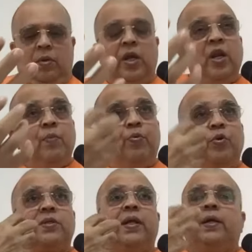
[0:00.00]

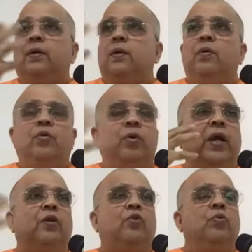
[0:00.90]
inputs that you
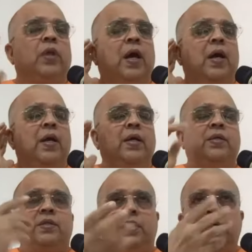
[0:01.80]
get through the
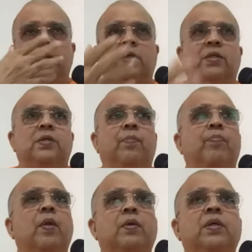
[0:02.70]
eyes, ears.
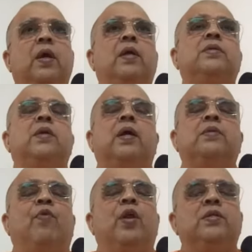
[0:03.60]
Say,
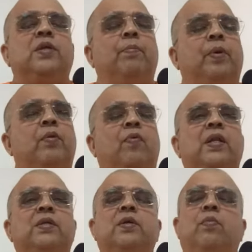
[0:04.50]
for example,
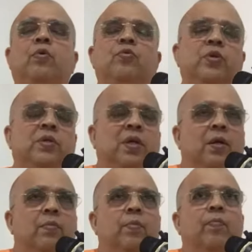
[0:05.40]
one is a
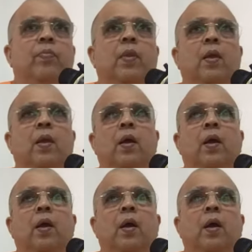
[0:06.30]
musician.
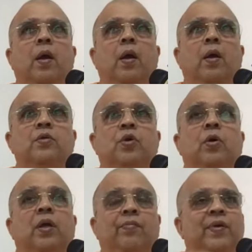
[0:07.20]

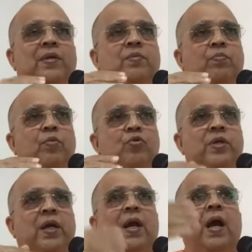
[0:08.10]
So if his
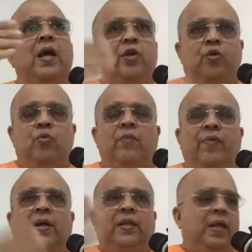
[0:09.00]
music IQ, in
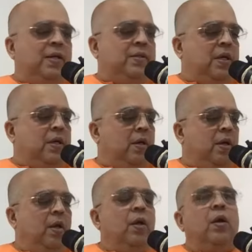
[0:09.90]
fact there is a
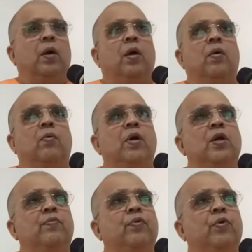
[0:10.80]

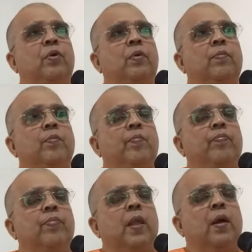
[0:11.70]
wonderful
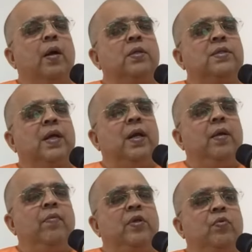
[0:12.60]

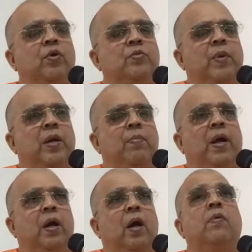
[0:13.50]
study which was made
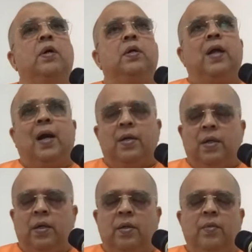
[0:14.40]
by Howard
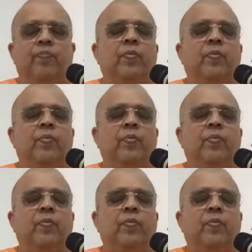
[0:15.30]
Gardner,